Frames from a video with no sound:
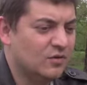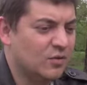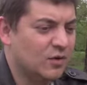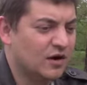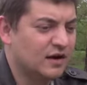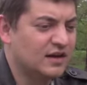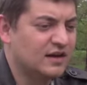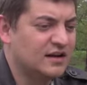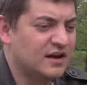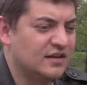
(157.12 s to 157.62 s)

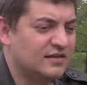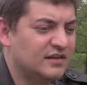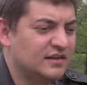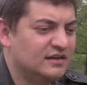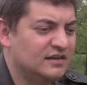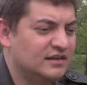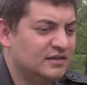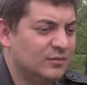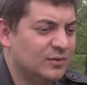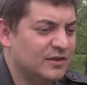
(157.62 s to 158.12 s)
working
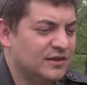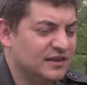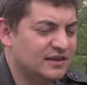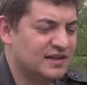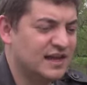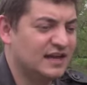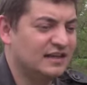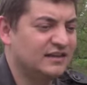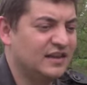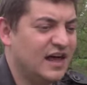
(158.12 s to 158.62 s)
with a
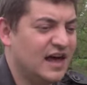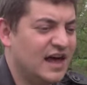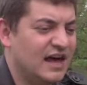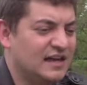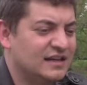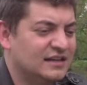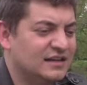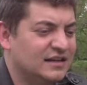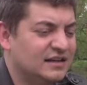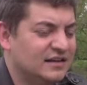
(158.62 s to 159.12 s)

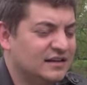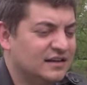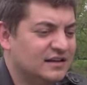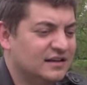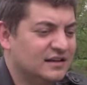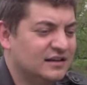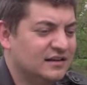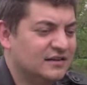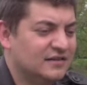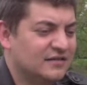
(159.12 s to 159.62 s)
deadline
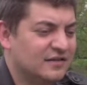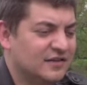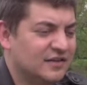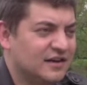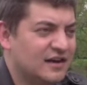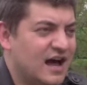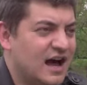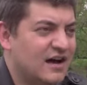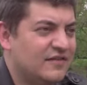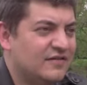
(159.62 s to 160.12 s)
for
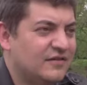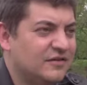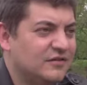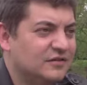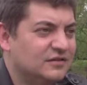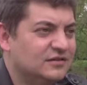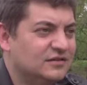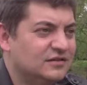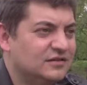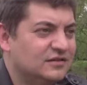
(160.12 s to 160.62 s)
the
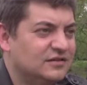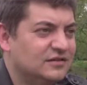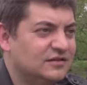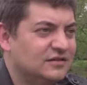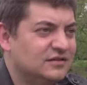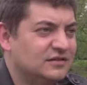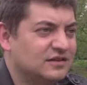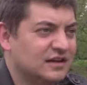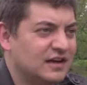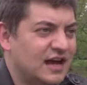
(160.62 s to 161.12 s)
novel
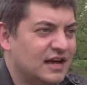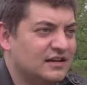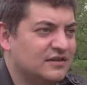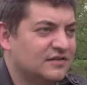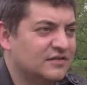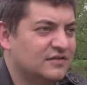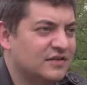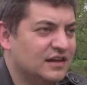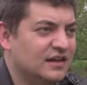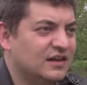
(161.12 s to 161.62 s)
to kind
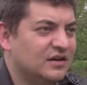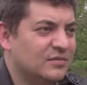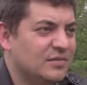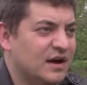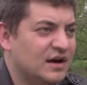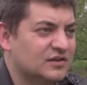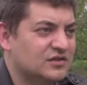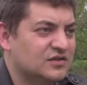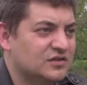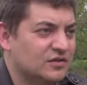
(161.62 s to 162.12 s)
of think
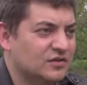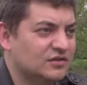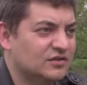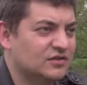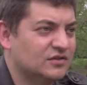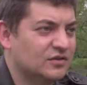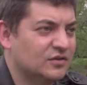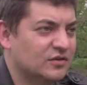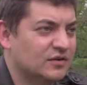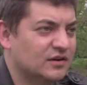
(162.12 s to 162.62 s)
about short
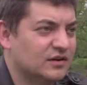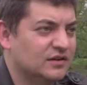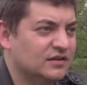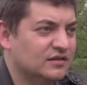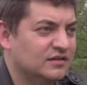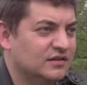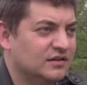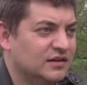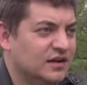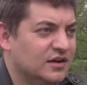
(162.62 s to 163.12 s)

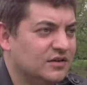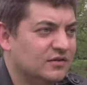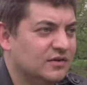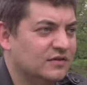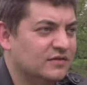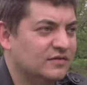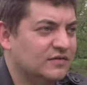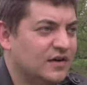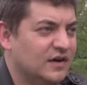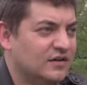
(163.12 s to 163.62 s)
stories.
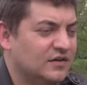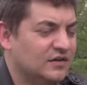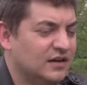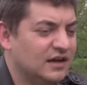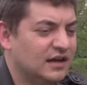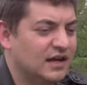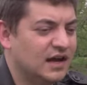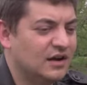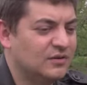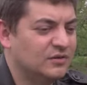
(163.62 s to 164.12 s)
It felt
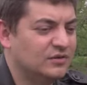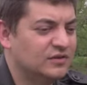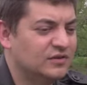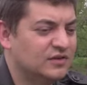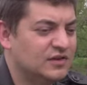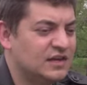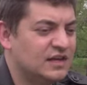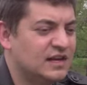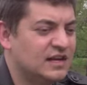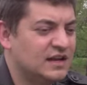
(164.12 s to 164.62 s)
like I was
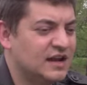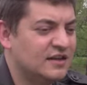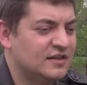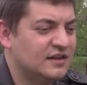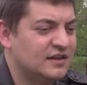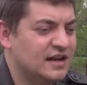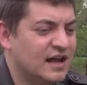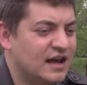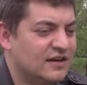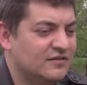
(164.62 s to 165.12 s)
cheating on
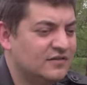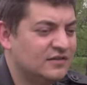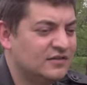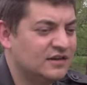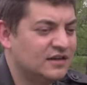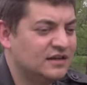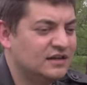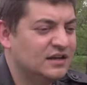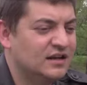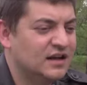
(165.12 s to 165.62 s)
the
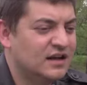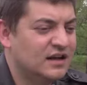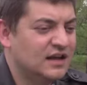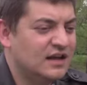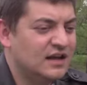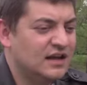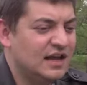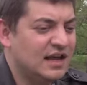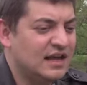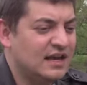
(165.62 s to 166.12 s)
novel,
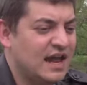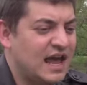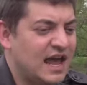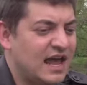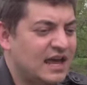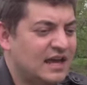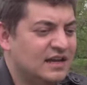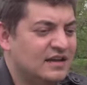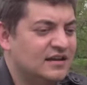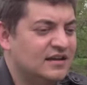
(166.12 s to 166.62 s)
and I
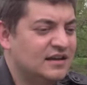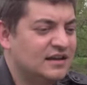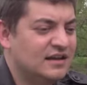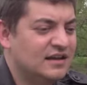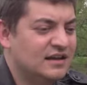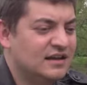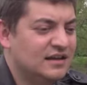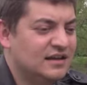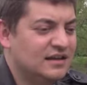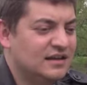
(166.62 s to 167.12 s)
had
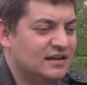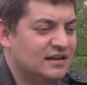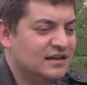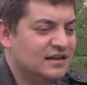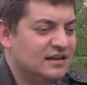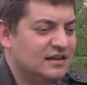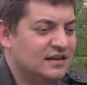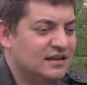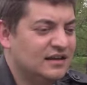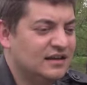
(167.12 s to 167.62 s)

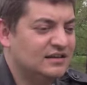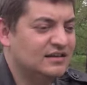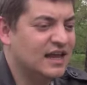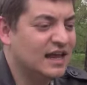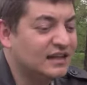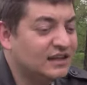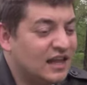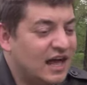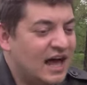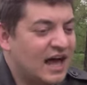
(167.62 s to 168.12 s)
a
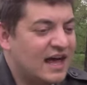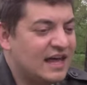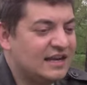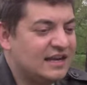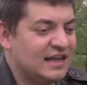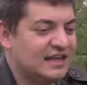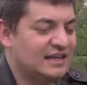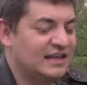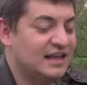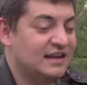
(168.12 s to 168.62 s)

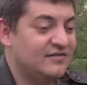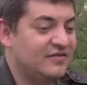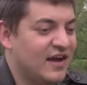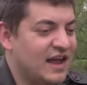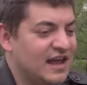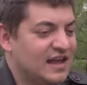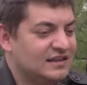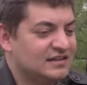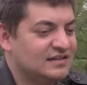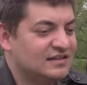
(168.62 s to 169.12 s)
deadline in
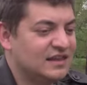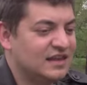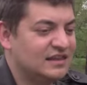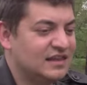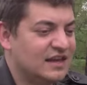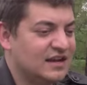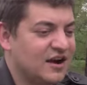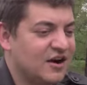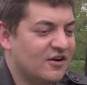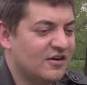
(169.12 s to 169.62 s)
advance that
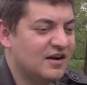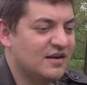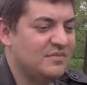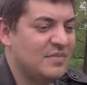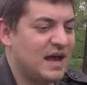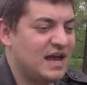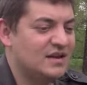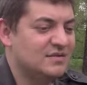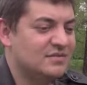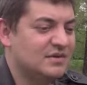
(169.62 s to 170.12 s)
they'd already
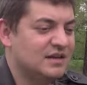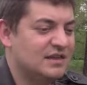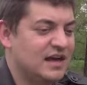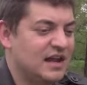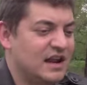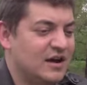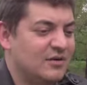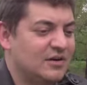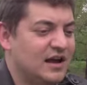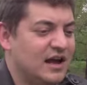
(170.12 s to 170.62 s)
paid me
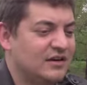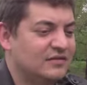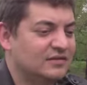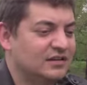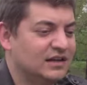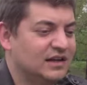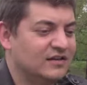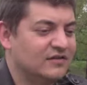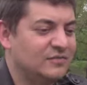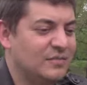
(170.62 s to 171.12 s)
that I would have
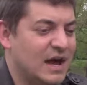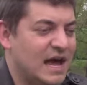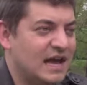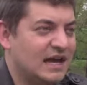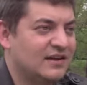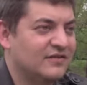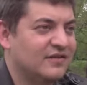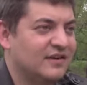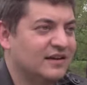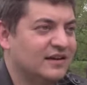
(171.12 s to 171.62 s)
to give
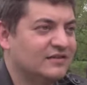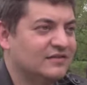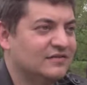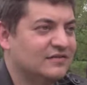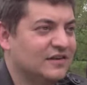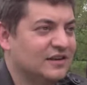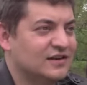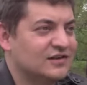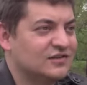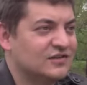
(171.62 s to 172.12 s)
back if I didn't
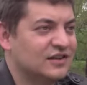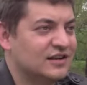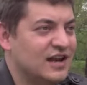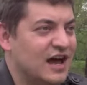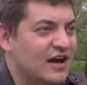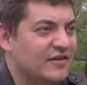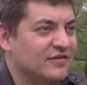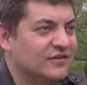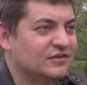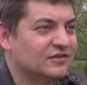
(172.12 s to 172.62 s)
finish the
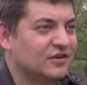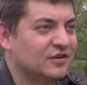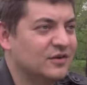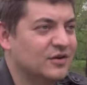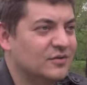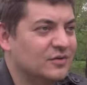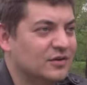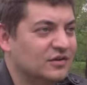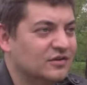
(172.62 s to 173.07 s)
novel. So